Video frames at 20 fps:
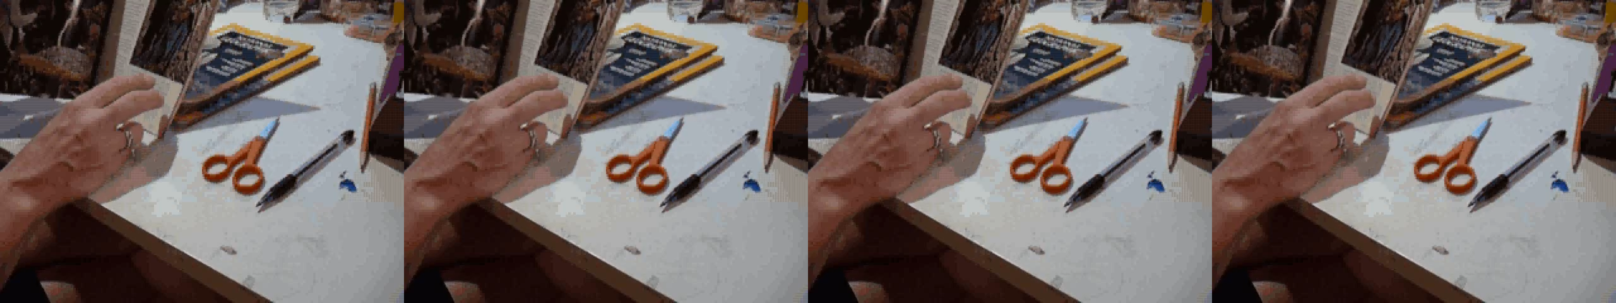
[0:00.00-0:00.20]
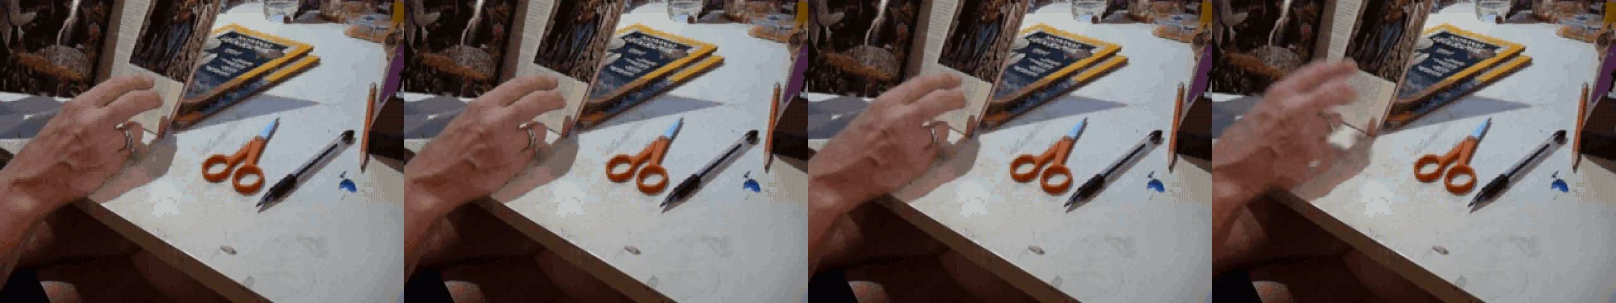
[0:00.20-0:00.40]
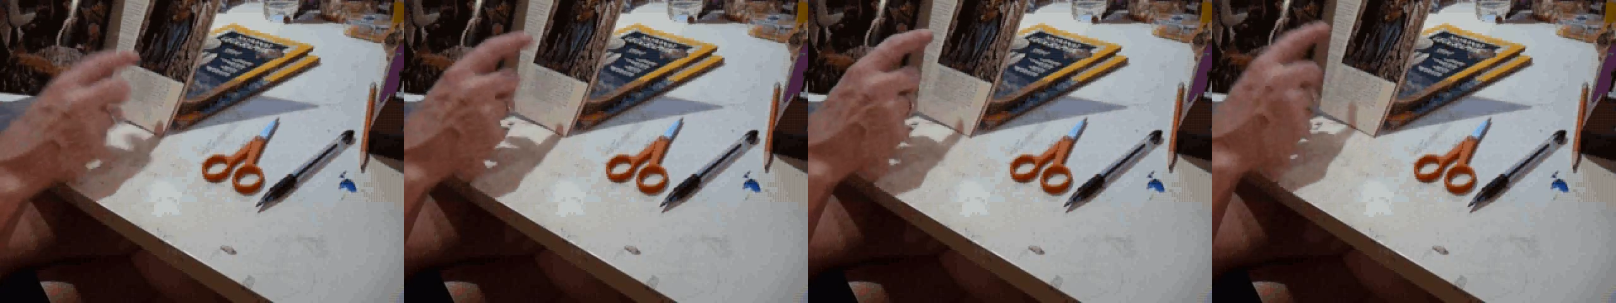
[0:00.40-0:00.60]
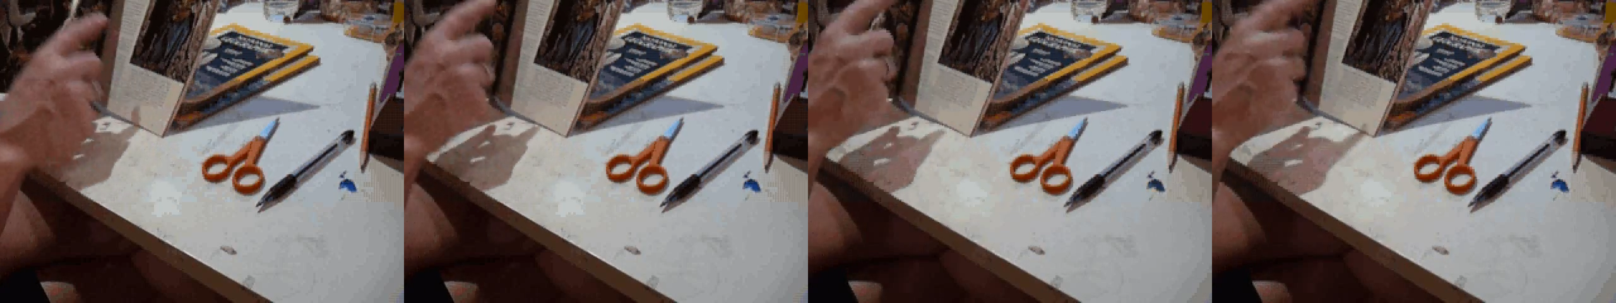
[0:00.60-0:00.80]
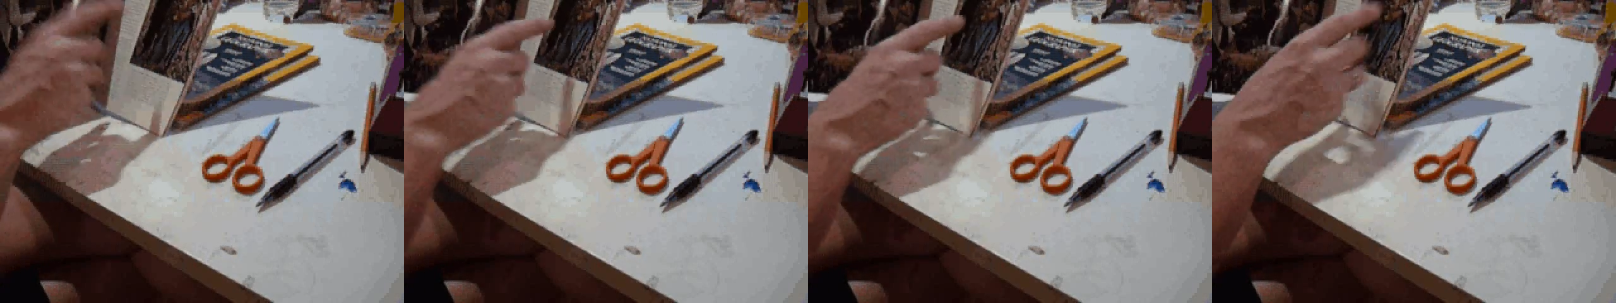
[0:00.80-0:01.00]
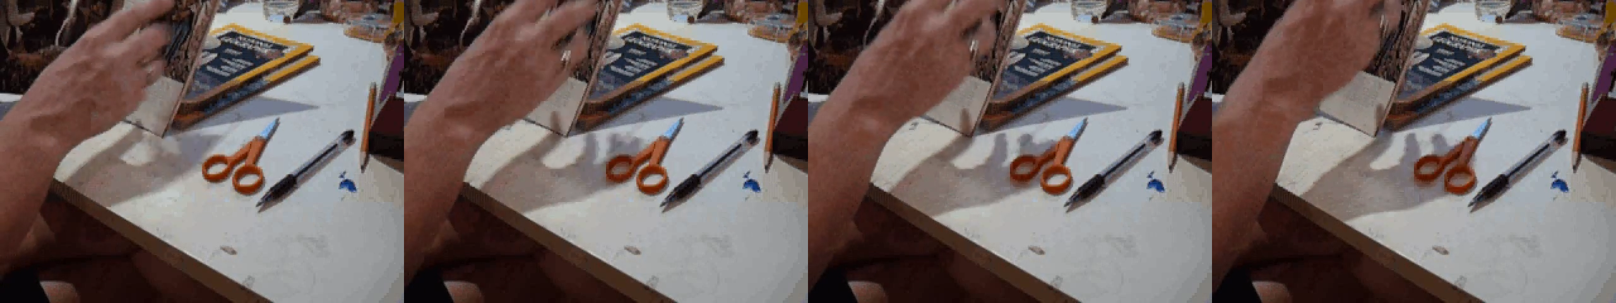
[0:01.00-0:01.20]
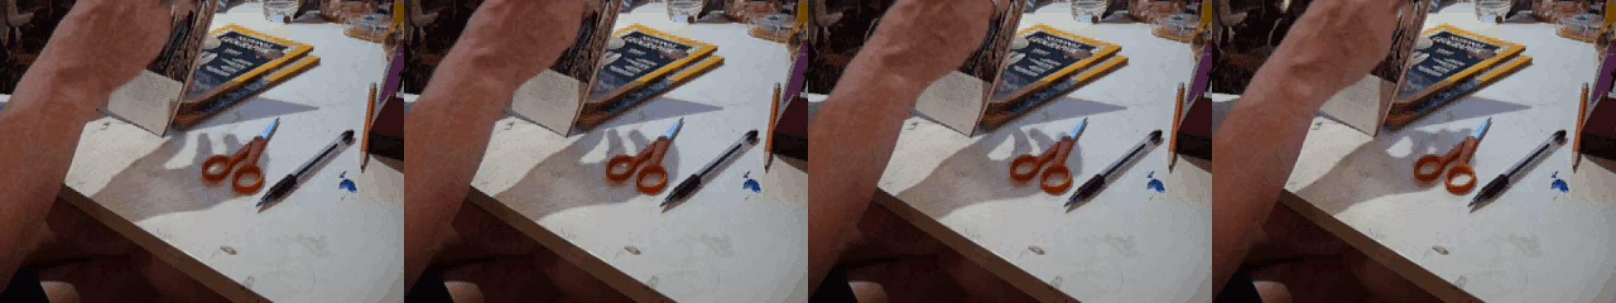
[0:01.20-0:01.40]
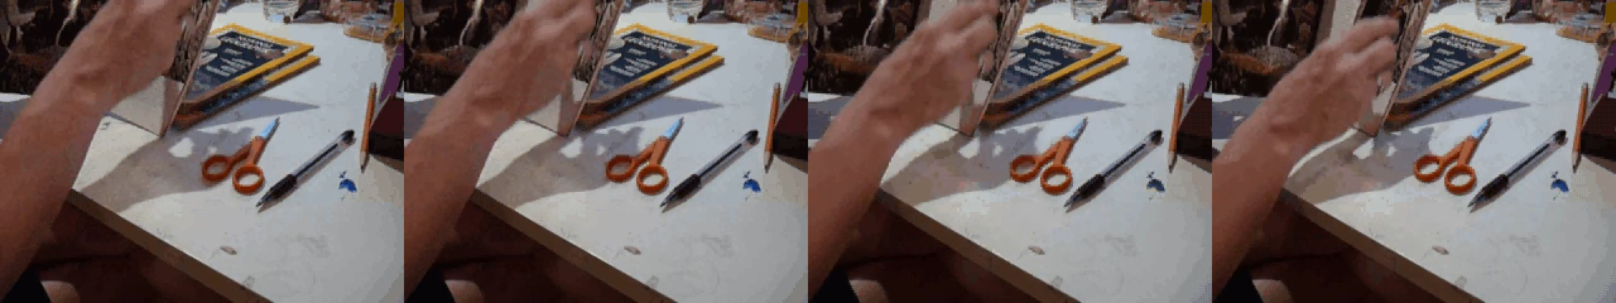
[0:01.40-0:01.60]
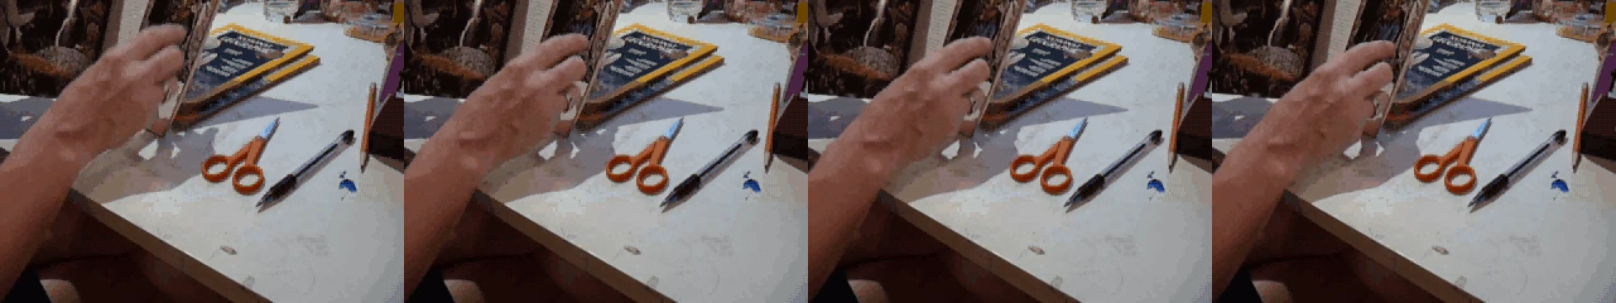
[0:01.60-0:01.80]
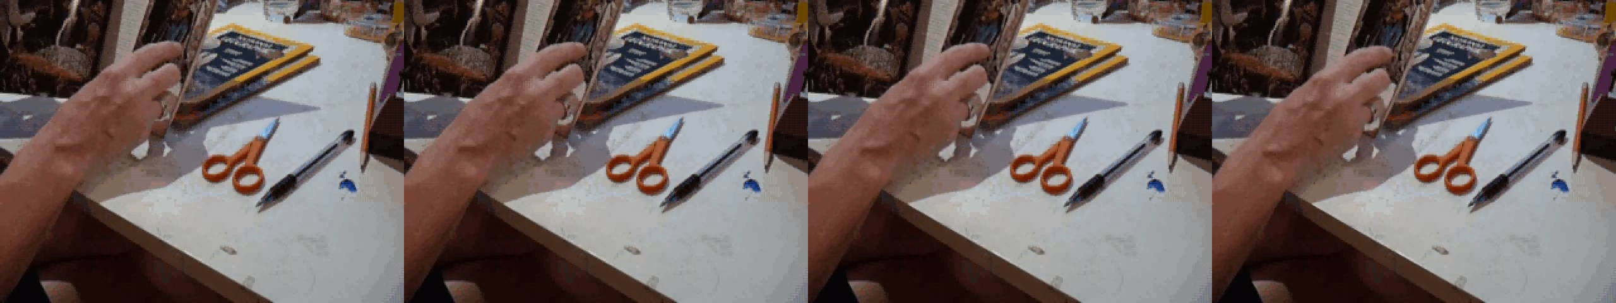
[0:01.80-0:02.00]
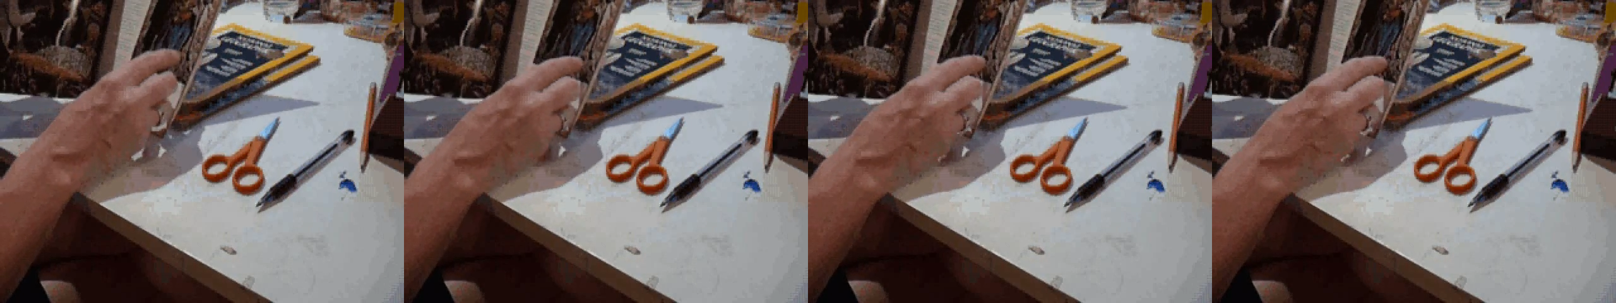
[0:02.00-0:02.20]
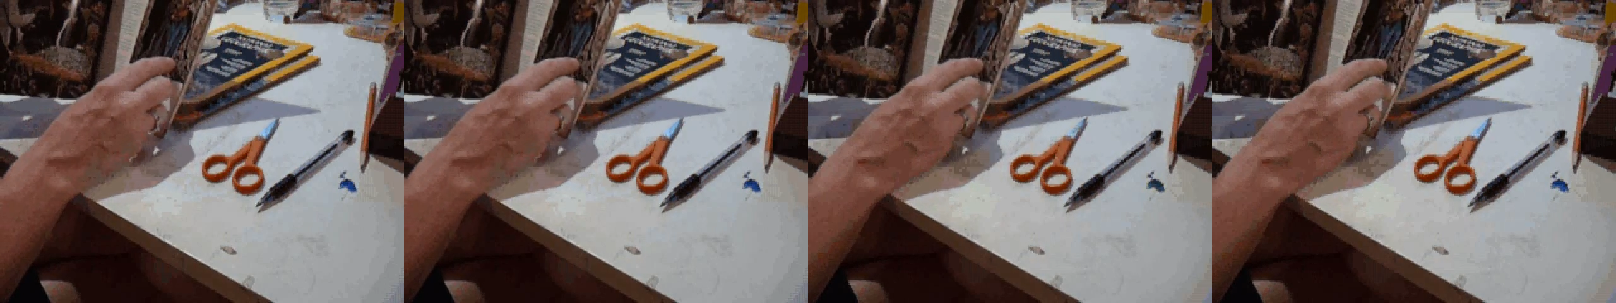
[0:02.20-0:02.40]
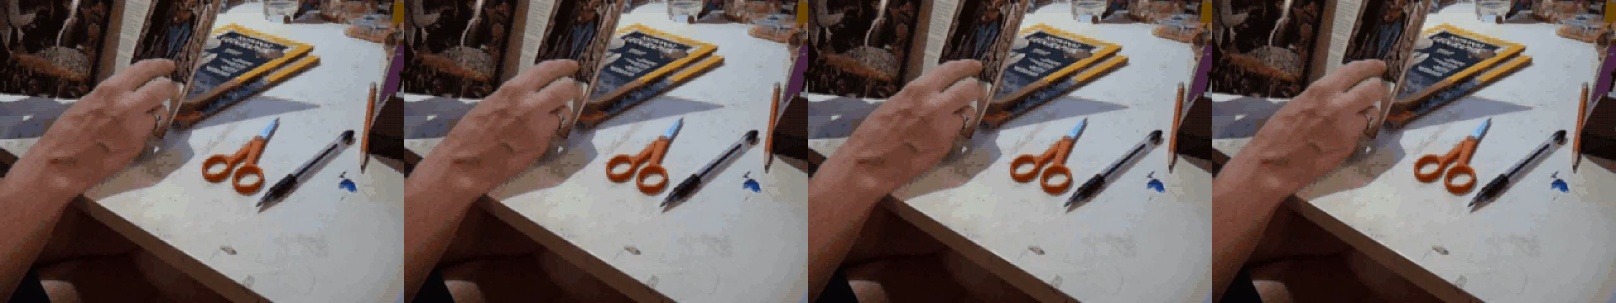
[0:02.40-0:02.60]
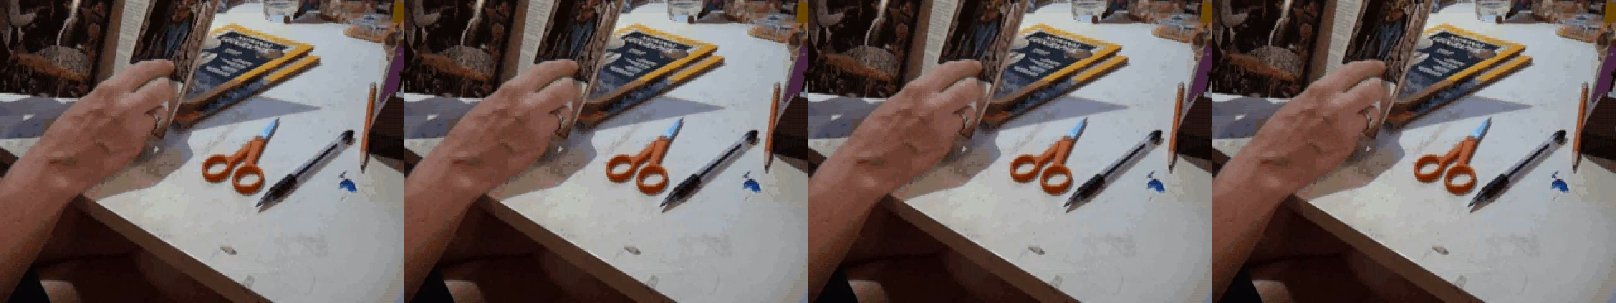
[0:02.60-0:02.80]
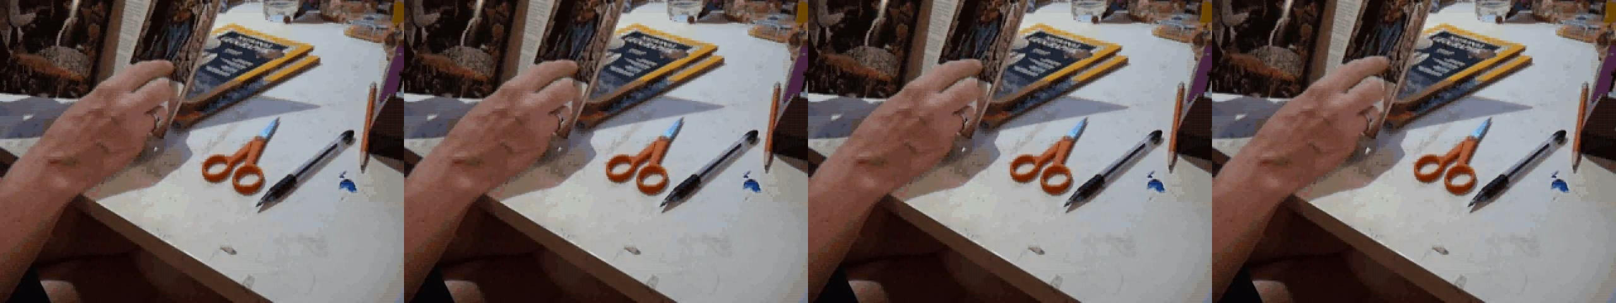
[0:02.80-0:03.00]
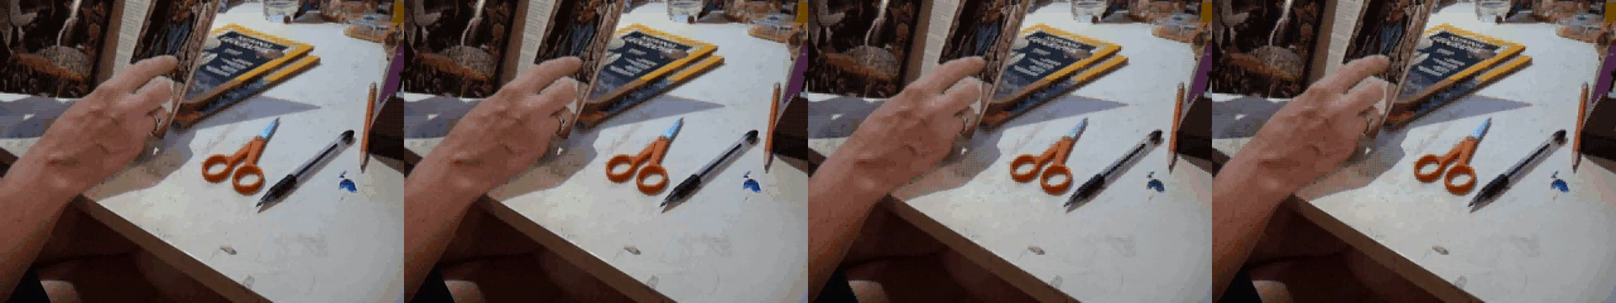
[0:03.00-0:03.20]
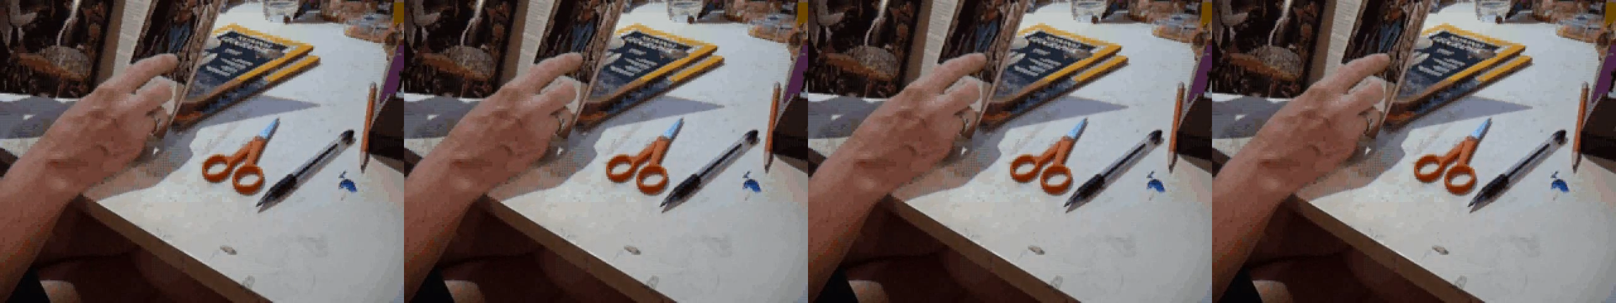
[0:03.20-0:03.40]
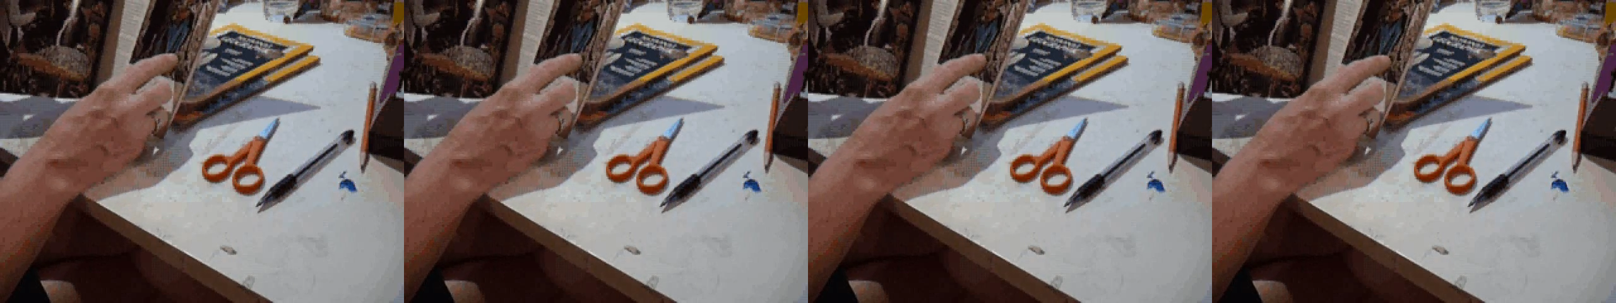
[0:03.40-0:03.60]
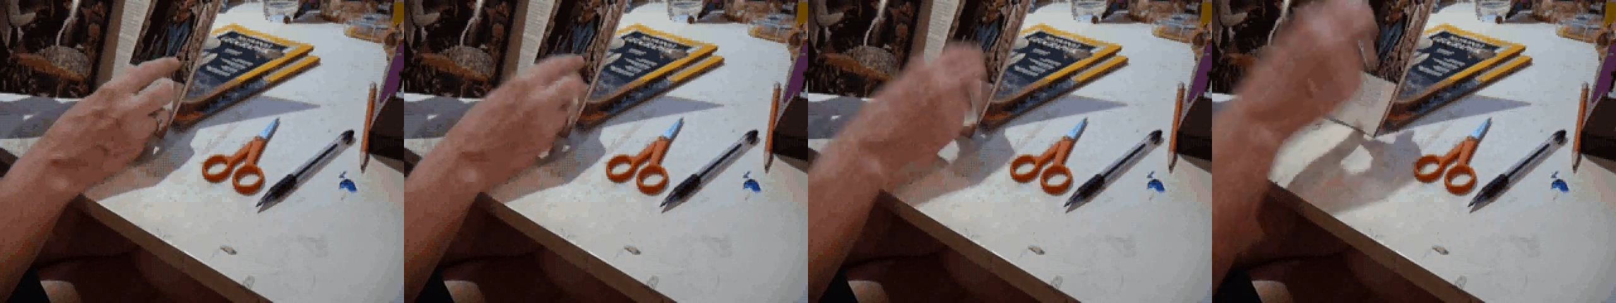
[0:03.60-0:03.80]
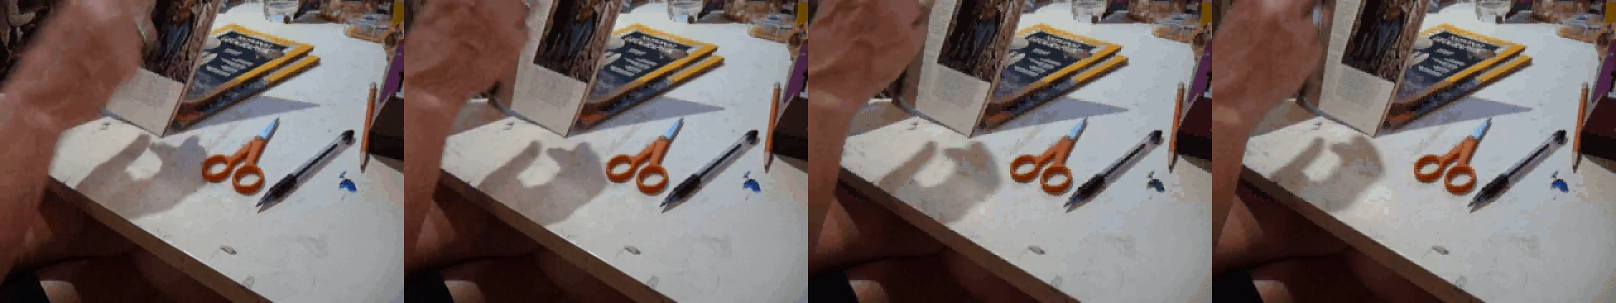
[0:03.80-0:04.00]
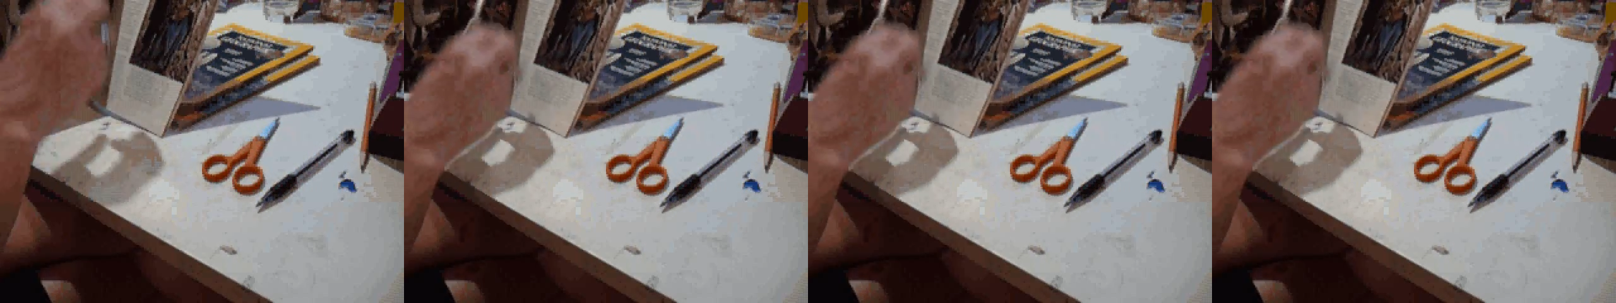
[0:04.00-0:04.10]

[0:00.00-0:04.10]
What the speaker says: Nobody's mouth can be seen.